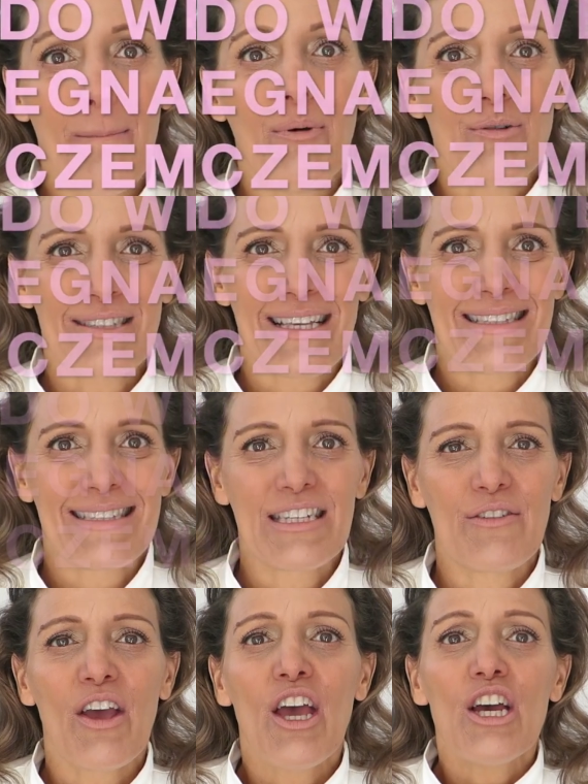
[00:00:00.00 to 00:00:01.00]
and more
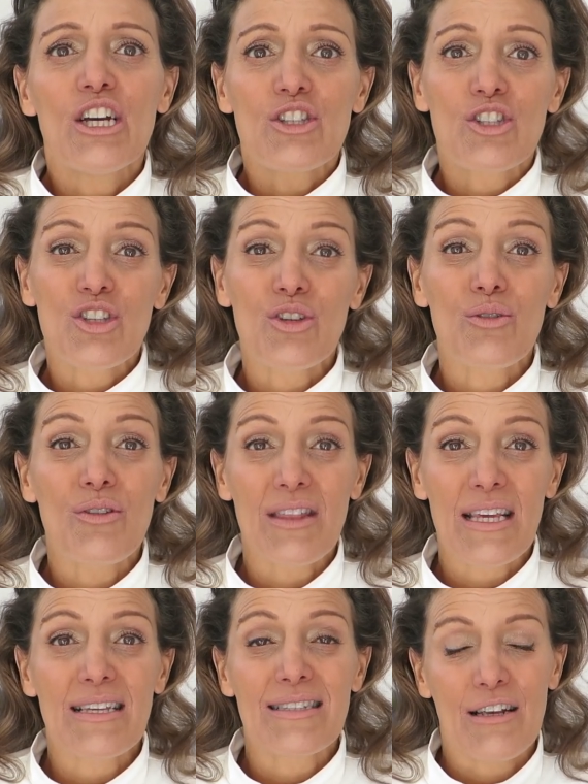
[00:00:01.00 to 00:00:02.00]
sensitive to
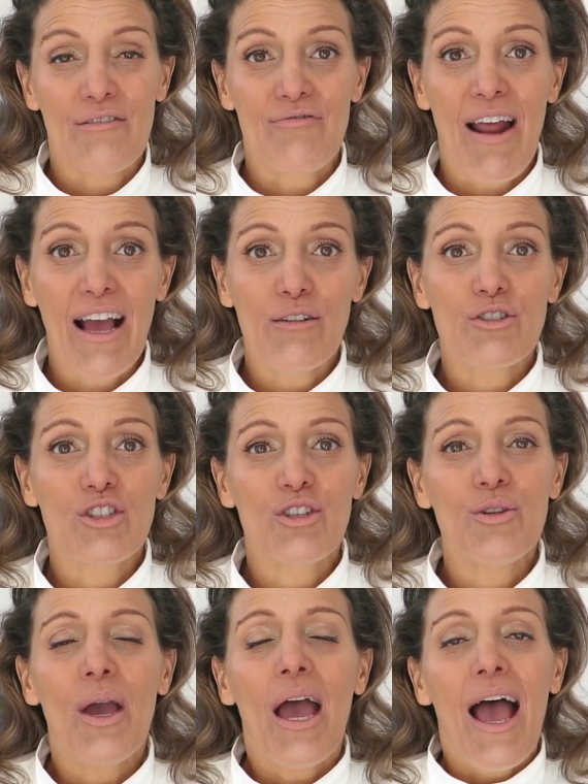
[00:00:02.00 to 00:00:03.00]
things around
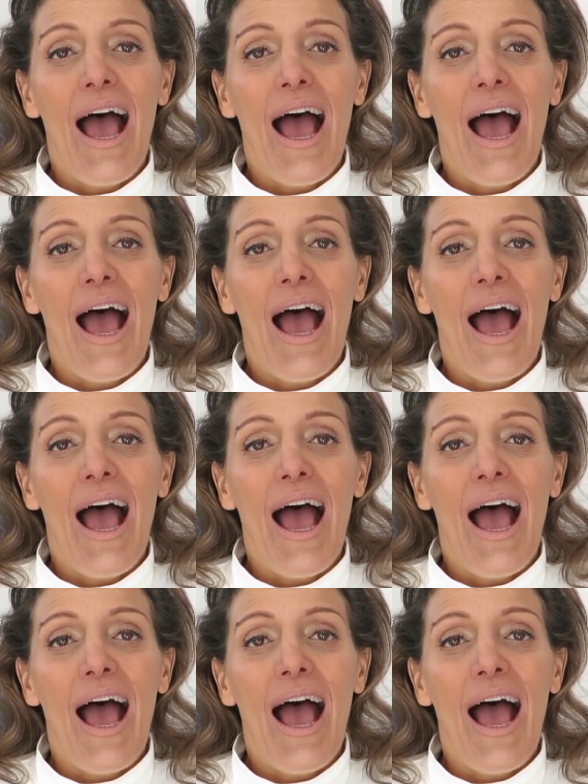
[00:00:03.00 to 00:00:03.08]
you